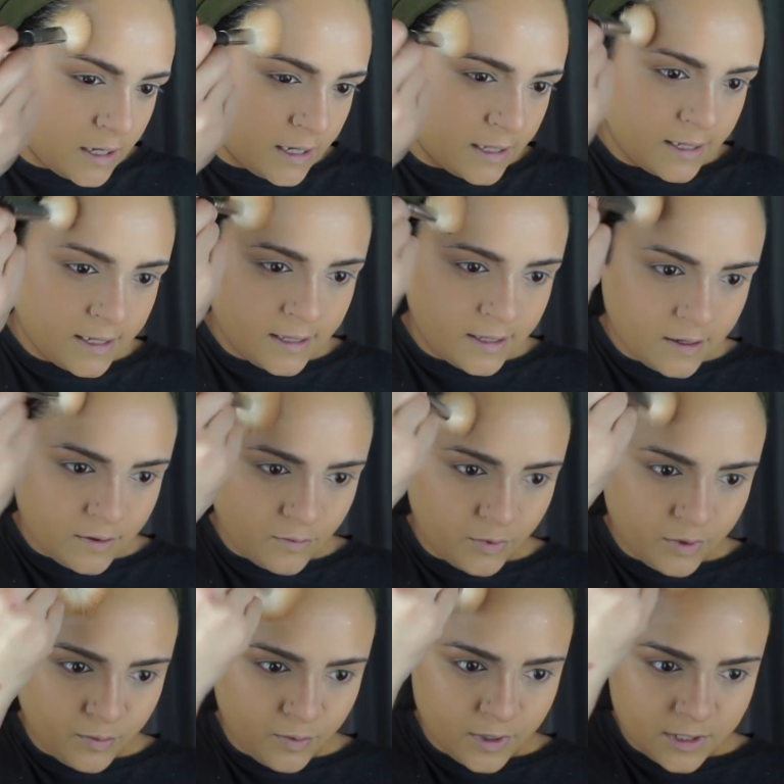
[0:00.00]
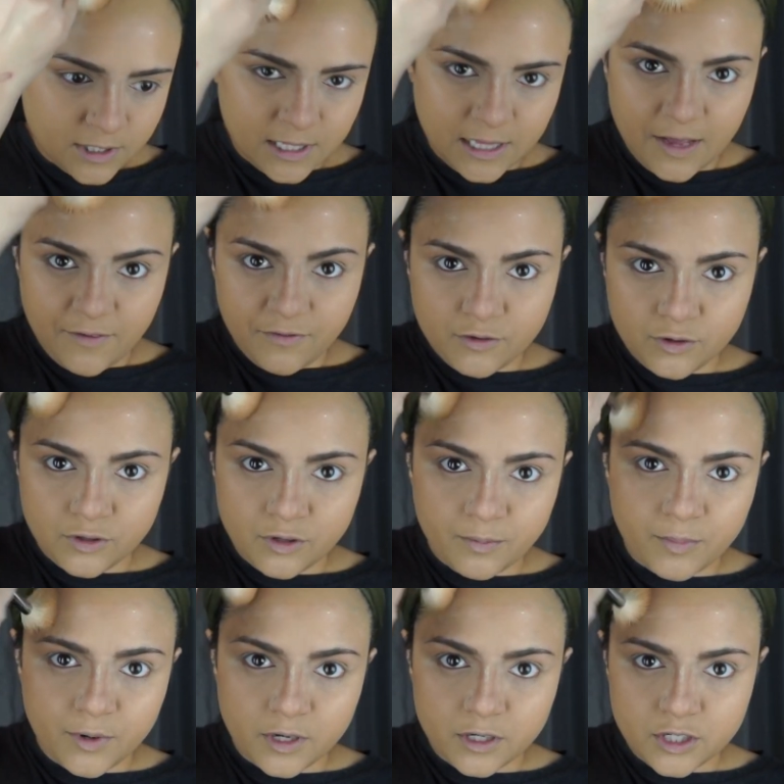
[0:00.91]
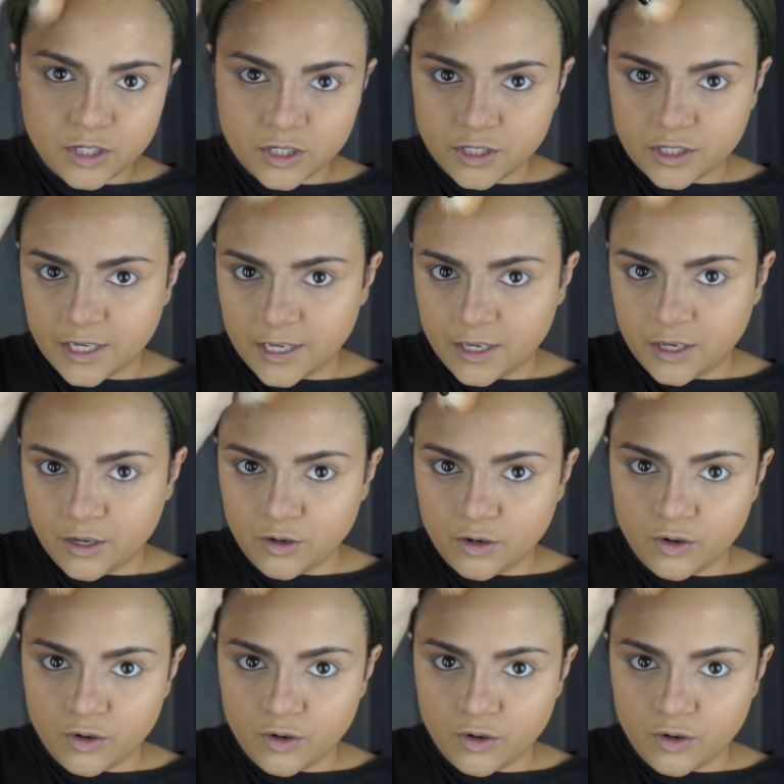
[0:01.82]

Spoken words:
and then with what's left on your brush, take it